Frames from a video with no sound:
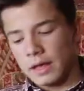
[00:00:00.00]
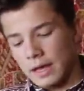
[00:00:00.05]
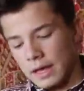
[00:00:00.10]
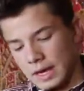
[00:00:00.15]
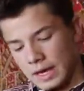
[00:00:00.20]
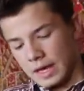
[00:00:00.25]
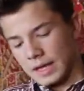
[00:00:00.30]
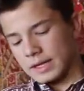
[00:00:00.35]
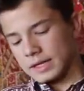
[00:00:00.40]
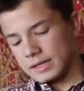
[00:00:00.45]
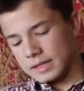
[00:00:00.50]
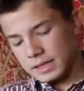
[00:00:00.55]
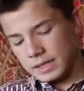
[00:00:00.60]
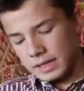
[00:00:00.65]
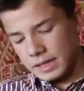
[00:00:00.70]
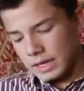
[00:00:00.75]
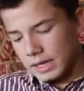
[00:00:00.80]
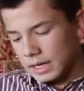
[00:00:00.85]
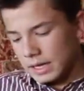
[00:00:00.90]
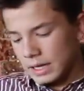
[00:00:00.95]
and
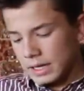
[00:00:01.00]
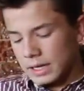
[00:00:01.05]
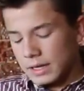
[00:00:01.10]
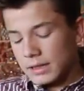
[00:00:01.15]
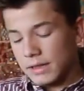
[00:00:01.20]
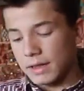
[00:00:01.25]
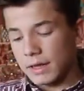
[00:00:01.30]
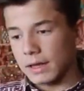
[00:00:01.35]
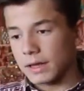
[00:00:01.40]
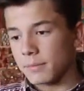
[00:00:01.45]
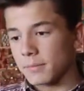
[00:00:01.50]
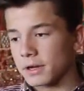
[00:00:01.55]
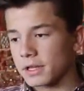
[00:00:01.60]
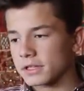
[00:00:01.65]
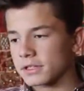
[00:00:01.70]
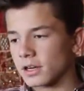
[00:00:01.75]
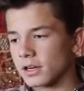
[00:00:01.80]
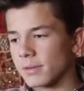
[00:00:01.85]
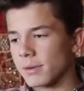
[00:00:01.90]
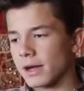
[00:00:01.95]
then I'm going
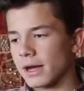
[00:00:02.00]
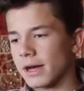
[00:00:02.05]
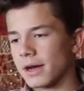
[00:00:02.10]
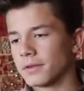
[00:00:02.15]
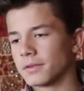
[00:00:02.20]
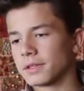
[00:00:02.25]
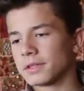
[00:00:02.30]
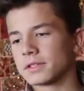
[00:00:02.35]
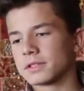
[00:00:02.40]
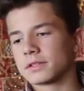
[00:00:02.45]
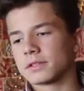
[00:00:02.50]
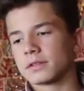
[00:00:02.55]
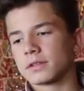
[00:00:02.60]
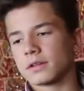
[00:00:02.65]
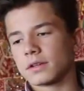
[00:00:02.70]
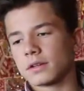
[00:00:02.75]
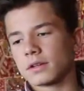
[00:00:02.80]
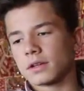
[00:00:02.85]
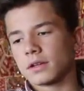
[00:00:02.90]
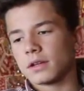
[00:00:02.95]
to talk about how this
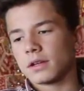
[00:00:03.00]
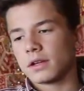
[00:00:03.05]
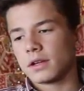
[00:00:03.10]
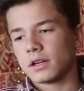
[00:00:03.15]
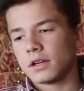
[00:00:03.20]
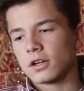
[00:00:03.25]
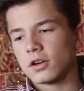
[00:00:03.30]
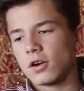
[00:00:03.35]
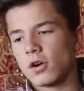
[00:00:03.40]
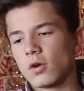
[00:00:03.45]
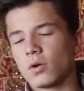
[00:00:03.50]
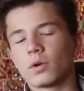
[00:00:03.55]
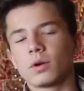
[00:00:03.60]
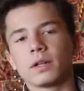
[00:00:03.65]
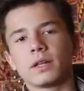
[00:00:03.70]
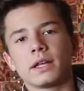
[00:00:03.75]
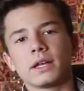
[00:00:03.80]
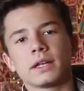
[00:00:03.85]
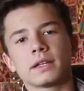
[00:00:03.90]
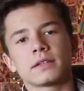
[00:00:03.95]

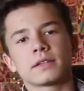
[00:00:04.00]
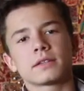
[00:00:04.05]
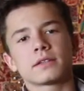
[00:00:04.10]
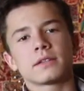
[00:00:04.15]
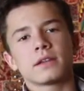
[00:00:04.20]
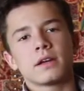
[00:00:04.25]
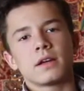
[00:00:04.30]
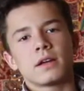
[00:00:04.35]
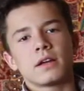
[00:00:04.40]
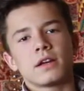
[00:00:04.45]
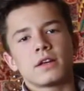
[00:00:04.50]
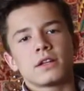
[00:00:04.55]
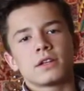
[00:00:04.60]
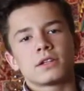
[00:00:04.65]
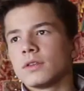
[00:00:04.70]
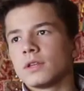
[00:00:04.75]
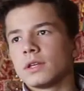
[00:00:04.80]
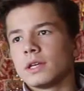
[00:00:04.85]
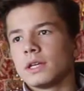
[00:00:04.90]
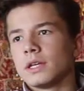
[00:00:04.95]
correlates
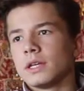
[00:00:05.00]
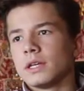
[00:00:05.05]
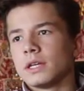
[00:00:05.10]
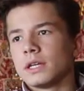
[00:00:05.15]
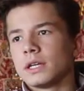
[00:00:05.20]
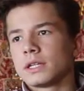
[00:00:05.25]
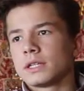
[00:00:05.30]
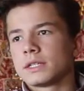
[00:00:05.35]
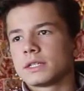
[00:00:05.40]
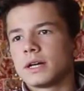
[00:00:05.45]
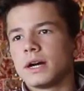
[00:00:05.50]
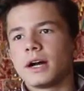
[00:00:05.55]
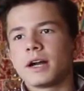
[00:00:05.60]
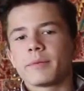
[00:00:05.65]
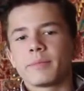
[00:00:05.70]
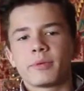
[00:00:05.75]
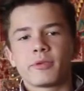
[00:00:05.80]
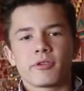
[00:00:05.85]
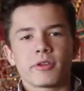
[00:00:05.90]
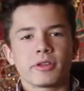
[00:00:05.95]
the
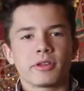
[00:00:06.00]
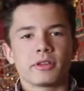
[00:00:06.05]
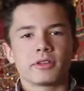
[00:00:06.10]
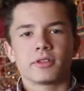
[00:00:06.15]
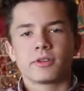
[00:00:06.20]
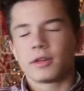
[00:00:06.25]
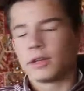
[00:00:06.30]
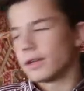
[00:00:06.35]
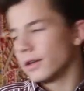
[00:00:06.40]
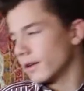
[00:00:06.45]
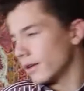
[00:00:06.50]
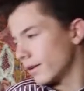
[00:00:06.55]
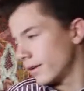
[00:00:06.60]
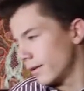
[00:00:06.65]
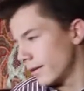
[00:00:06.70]
time period that they're in.